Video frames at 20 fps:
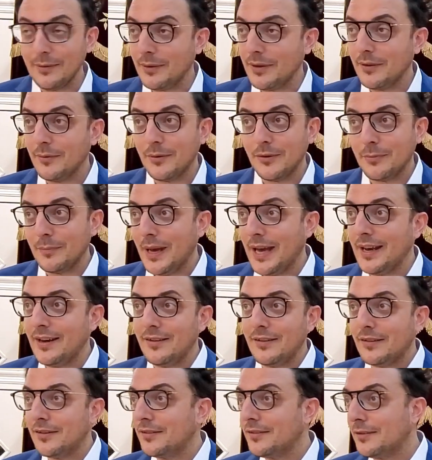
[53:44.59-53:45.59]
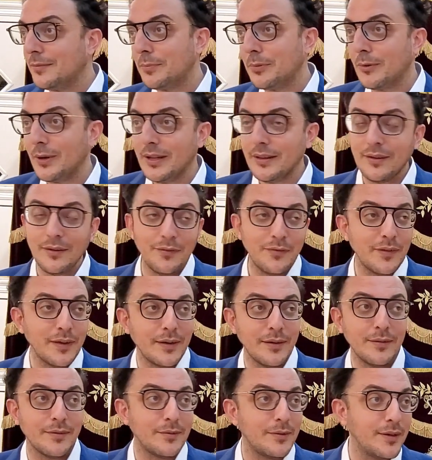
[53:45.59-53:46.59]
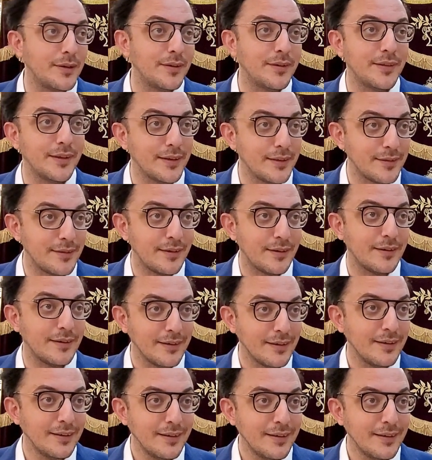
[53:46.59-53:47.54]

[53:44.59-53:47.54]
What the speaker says: whether it was managers or parental figures or other things that